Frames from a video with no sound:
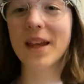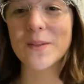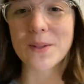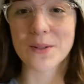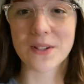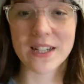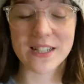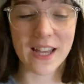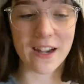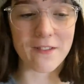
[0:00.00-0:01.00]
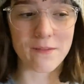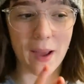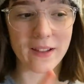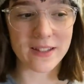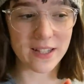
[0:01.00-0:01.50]
that's what i was reading to kind of
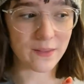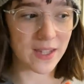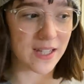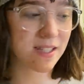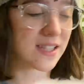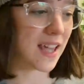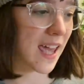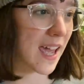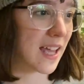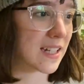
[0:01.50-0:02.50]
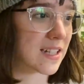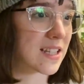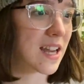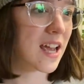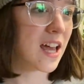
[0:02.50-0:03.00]
balance out this
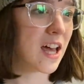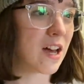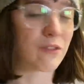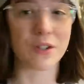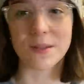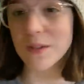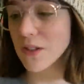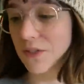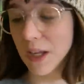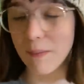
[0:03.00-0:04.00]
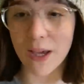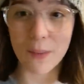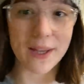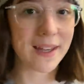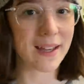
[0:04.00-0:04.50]
and of course i'm still reading
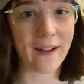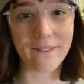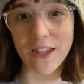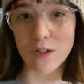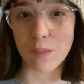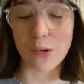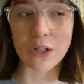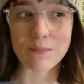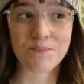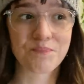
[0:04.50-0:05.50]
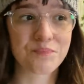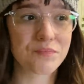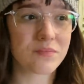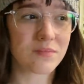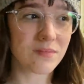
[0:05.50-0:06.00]
pickwick and legendborn
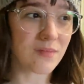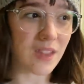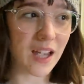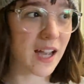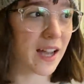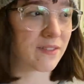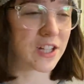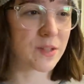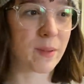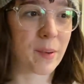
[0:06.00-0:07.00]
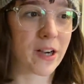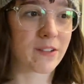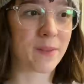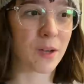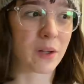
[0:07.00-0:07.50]
i finished my part
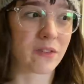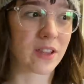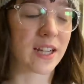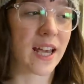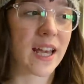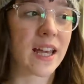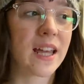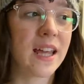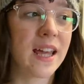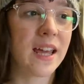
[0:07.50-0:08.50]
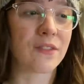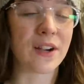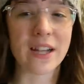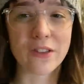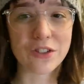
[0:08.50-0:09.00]
of pickwick for the day
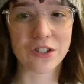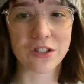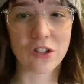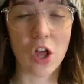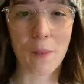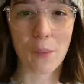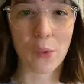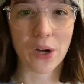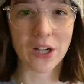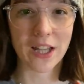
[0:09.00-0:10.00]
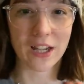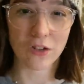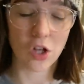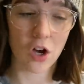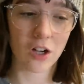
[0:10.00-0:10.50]
right now there's just a lot more like
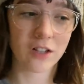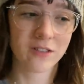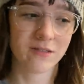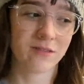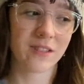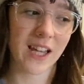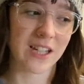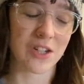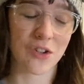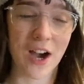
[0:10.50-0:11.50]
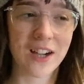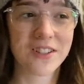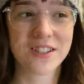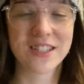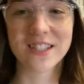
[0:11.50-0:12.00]
law and
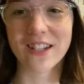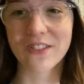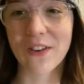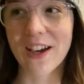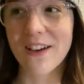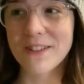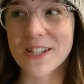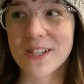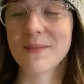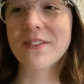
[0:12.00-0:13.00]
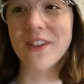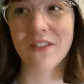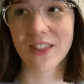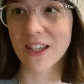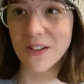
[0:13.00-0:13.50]
trials and stuff going on, which is my
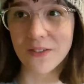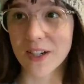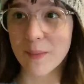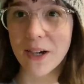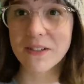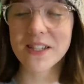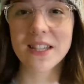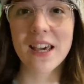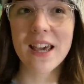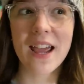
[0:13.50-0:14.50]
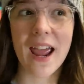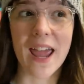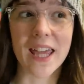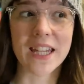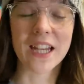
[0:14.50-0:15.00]
favorite thing to read about.
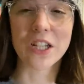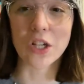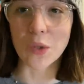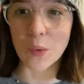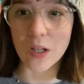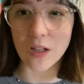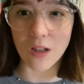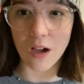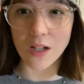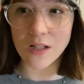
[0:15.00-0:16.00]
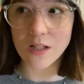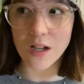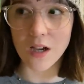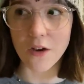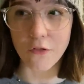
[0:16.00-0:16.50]
And I know a lot
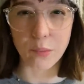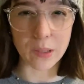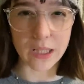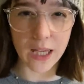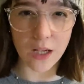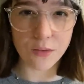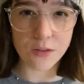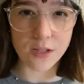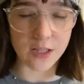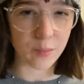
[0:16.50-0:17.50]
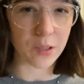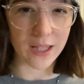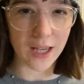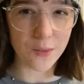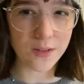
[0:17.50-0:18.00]
of Bleak House. Is it
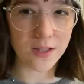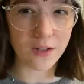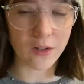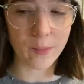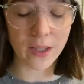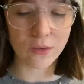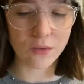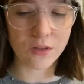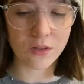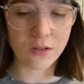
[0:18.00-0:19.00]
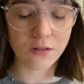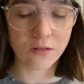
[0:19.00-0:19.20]
Bleak House that's all about?